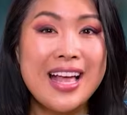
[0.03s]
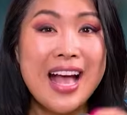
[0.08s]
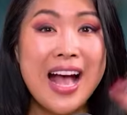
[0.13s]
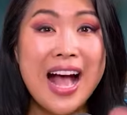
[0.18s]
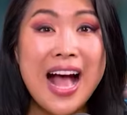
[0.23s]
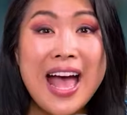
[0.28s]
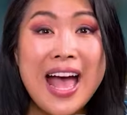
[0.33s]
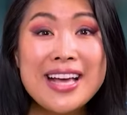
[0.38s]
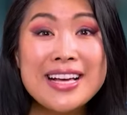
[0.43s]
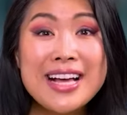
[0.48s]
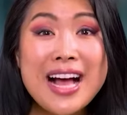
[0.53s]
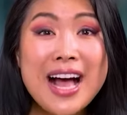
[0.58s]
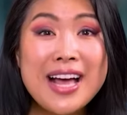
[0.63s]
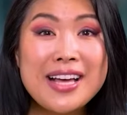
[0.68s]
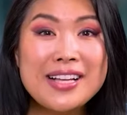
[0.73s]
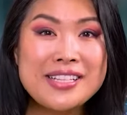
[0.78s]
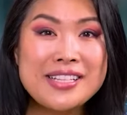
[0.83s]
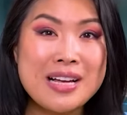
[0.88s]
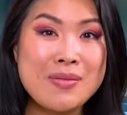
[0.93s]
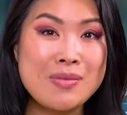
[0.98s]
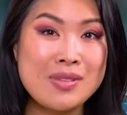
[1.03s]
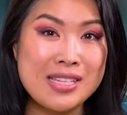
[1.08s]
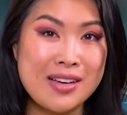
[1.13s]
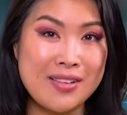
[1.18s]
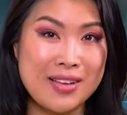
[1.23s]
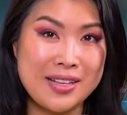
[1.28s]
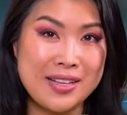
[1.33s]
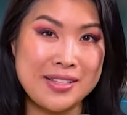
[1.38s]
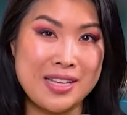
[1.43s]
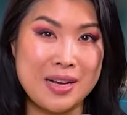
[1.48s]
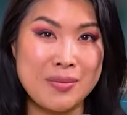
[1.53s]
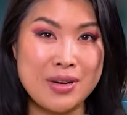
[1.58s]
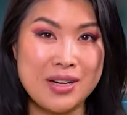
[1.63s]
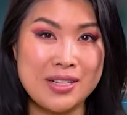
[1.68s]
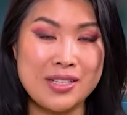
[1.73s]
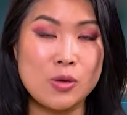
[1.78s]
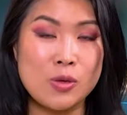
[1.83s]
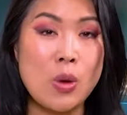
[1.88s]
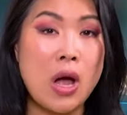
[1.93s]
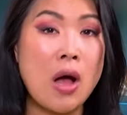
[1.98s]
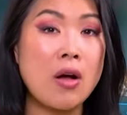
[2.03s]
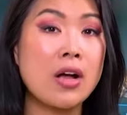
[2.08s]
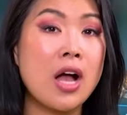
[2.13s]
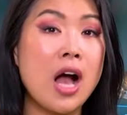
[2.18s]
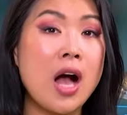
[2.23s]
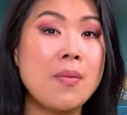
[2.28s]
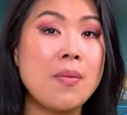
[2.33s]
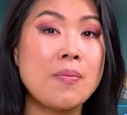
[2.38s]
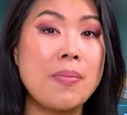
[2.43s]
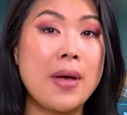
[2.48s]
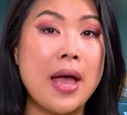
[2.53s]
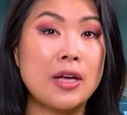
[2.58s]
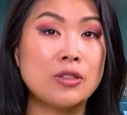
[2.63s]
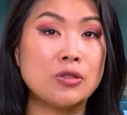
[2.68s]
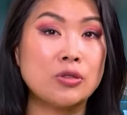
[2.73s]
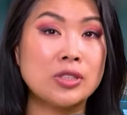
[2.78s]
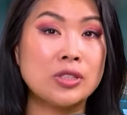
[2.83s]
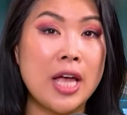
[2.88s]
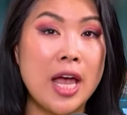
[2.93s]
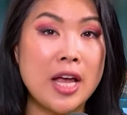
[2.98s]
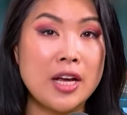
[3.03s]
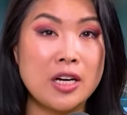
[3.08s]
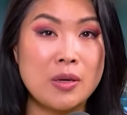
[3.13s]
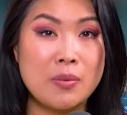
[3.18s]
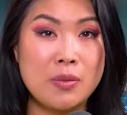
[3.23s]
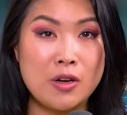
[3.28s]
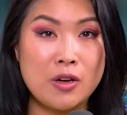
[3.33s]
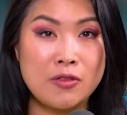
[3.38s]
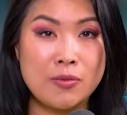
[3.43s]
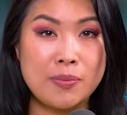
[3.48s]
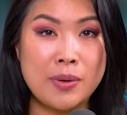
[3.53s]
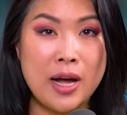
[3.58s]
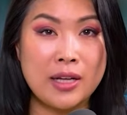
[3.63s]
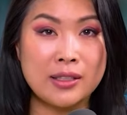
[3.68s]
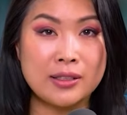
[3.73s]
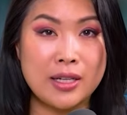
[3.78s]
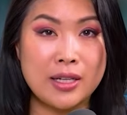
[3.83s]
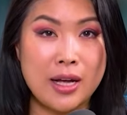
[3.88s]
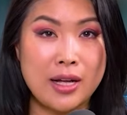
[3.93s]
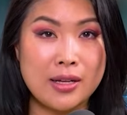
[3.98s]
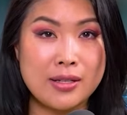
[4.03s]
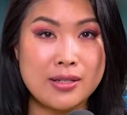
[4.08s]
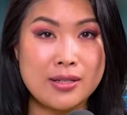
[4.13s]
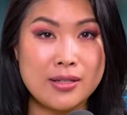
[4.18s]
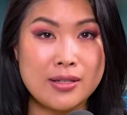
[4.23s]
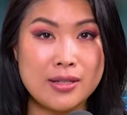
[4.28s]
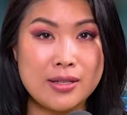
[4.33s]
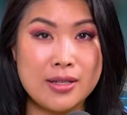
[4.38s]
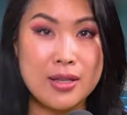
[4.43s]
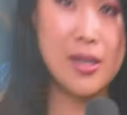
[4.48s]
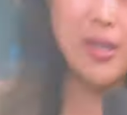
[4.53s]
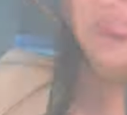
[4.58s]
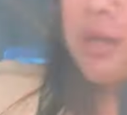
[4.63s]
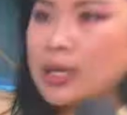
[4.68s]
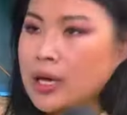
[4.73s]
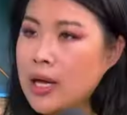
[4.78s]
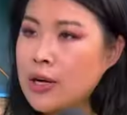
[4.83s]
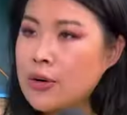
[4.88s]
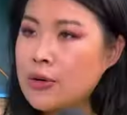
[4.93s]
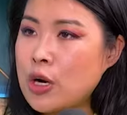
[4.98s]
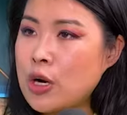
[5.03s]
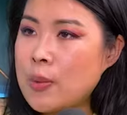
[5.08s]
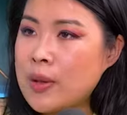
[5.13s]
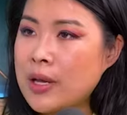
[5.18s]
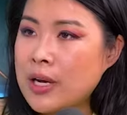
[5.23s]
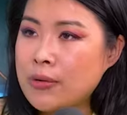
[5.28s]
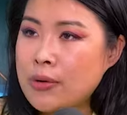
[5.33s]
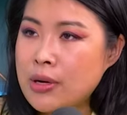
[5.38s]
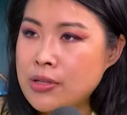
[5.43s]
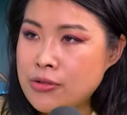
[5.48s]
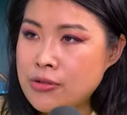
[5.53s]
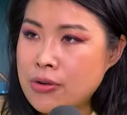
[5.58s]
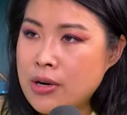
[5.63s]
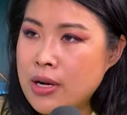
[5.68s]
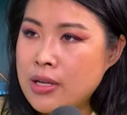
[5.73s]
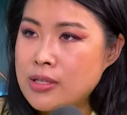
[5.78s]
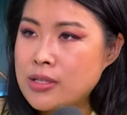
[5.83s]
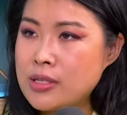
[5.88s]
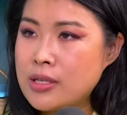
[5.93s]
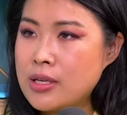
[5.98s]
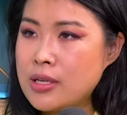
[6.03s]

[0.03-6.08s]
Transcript: Hi guys, I'm Jiaoying Summers. Welcome back to Tiger MILF Podcast. I grew up in a restaurant.